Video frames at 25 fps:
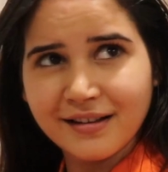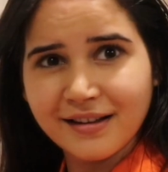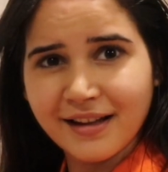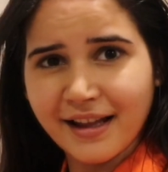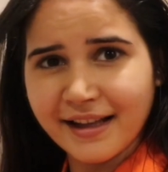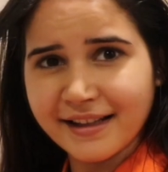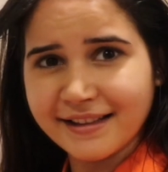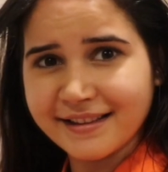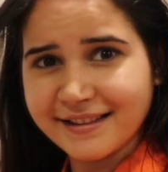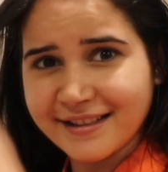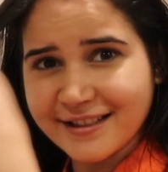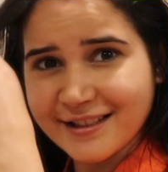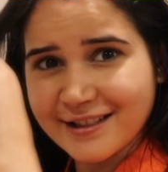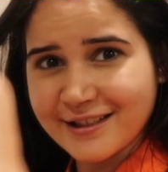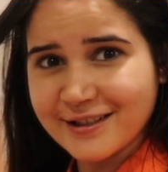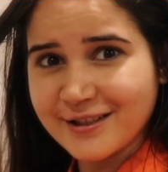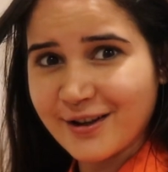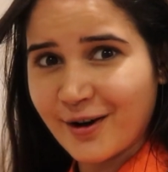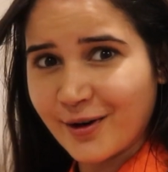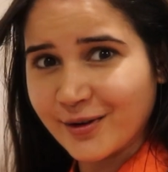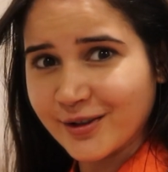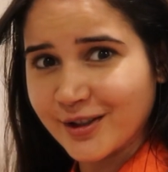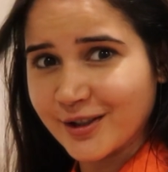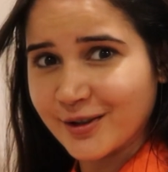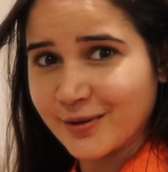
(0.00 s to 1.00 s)
Like, this is
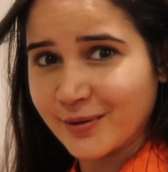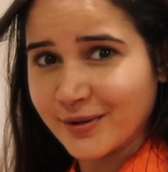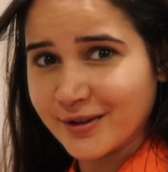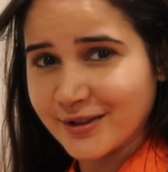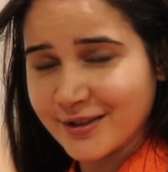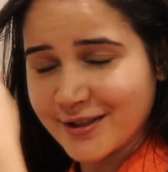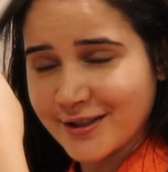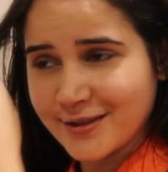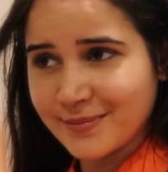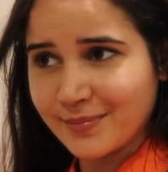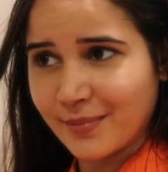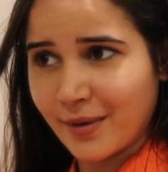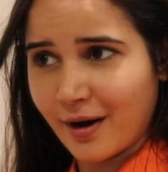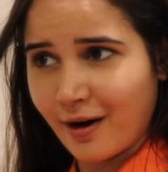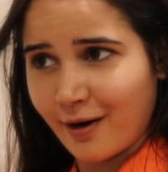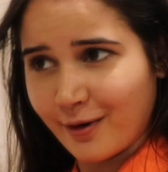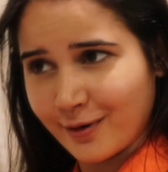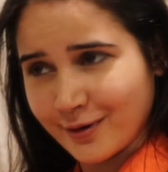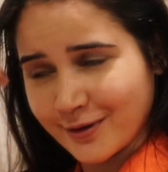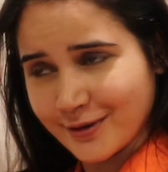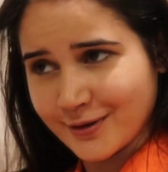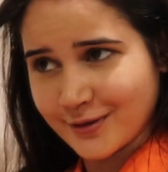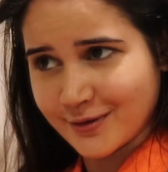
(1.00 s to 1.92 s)
how we do it in spa